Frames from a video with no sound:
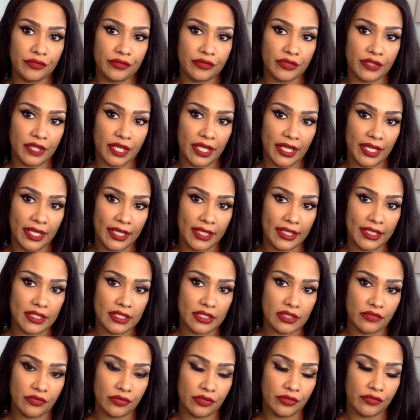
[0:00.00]
the hands
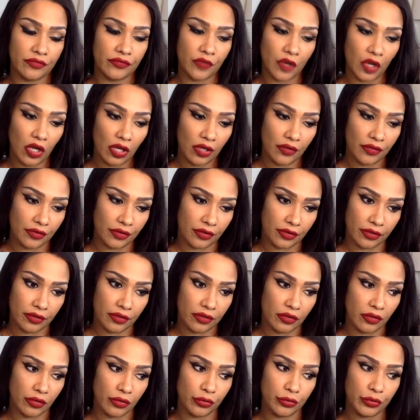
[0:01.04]
of her father
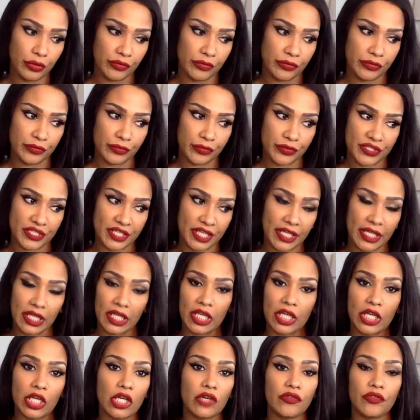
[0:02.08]
or whoever was taking
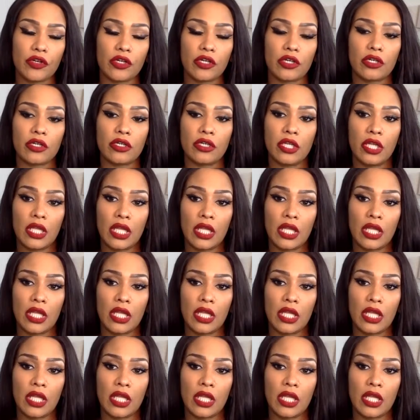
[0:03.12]
care of her